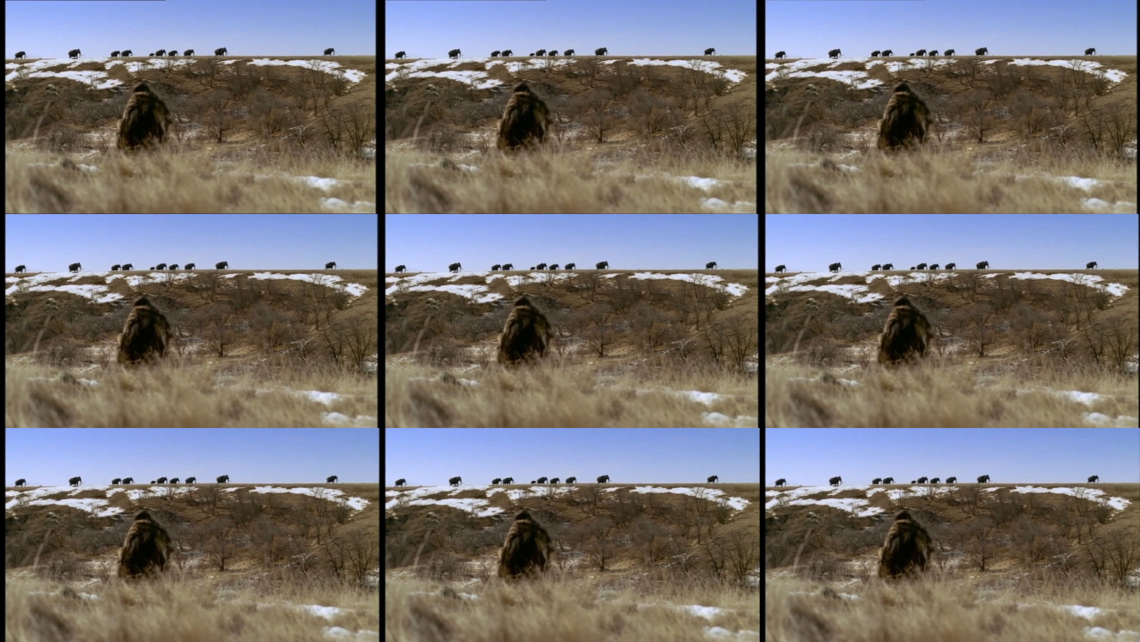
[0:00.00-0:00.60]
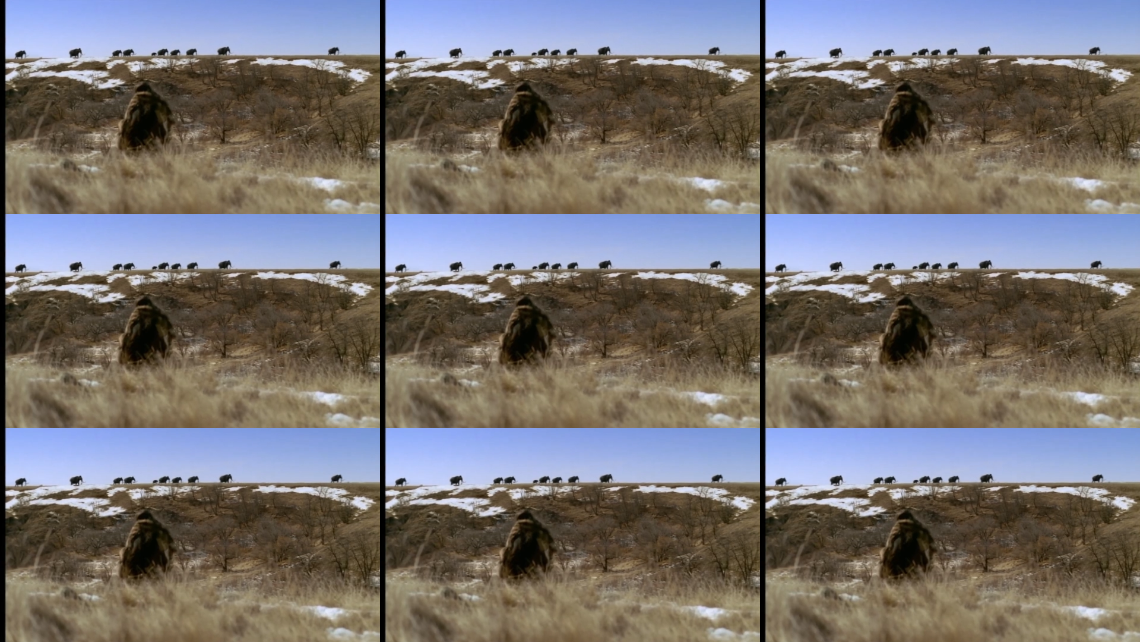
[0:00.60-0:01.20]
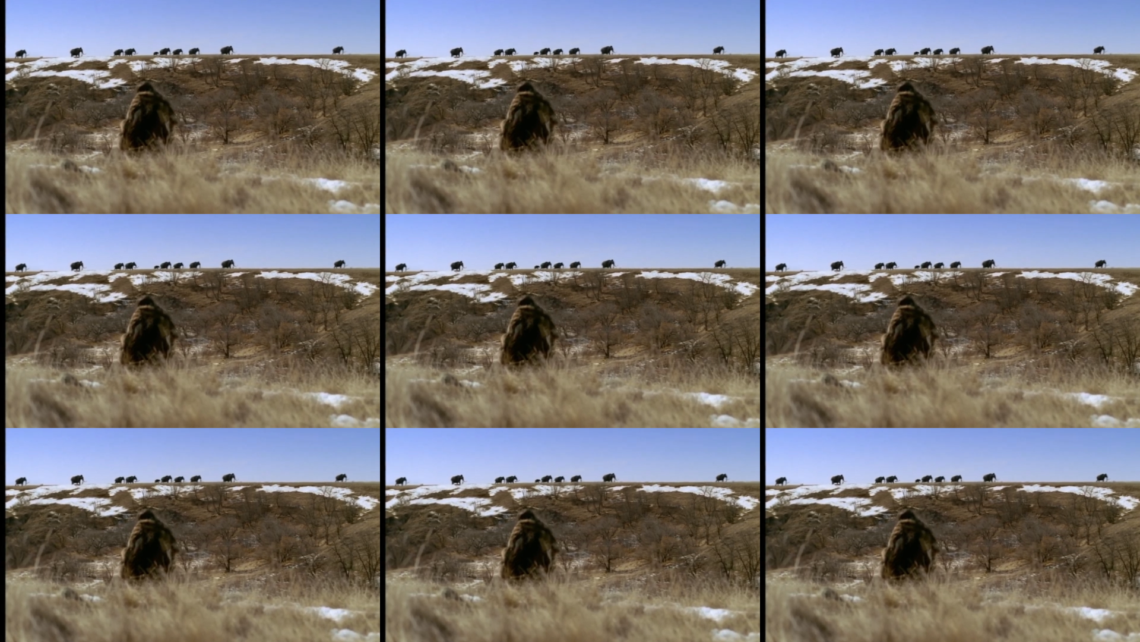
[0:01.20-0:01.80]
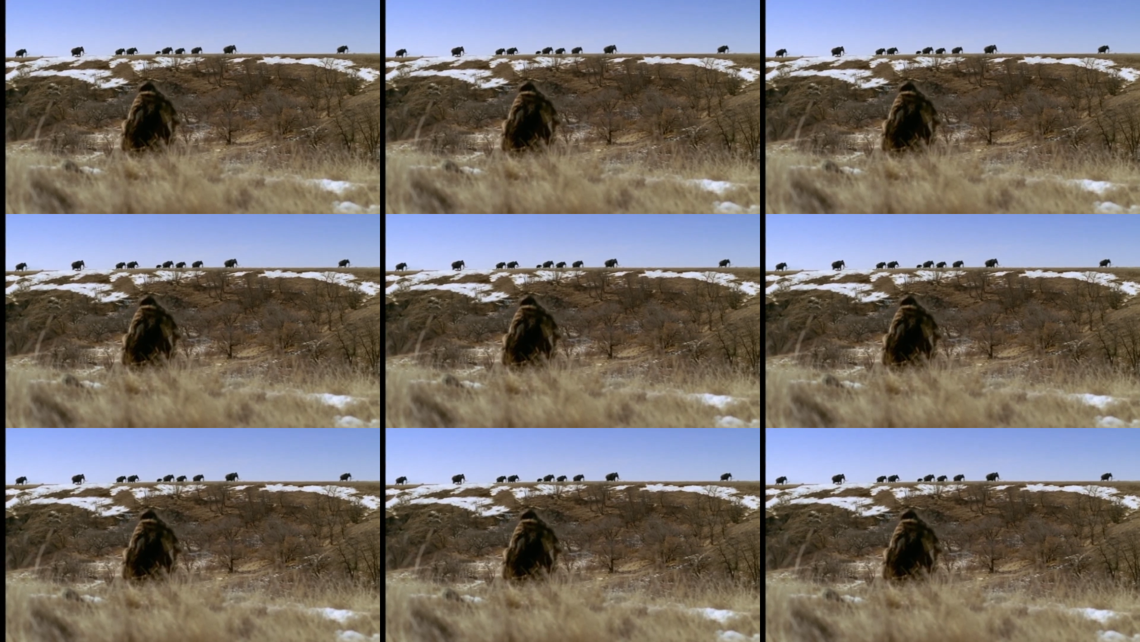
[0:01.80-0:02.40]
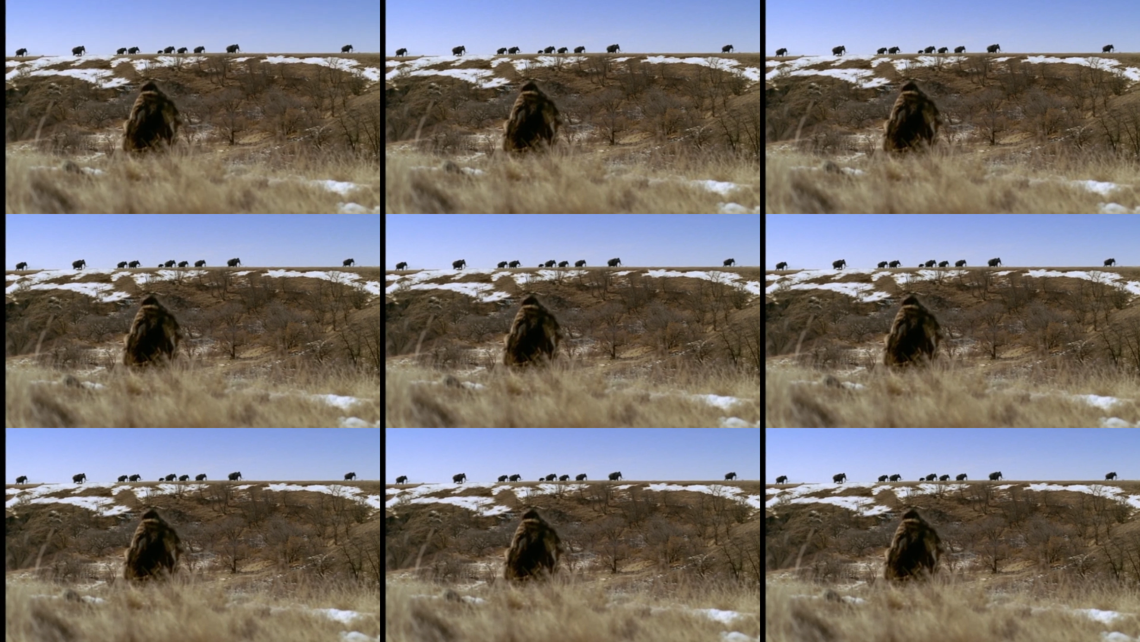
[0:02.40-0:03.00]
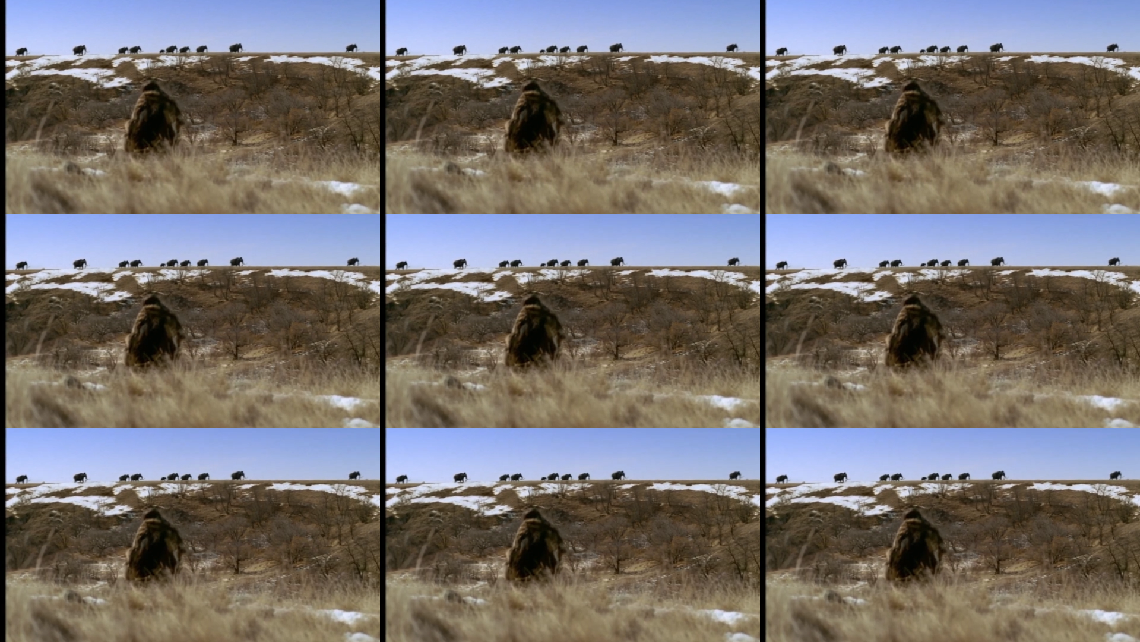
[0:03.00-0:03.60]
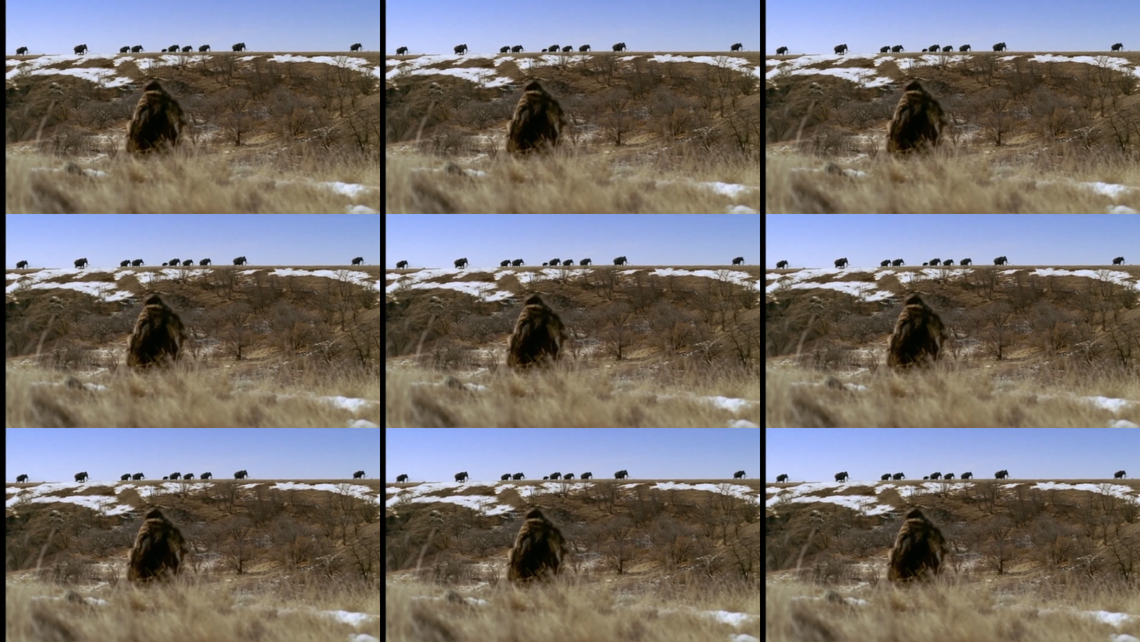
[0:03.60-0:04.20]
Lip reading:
Nobody's mouth can be seen.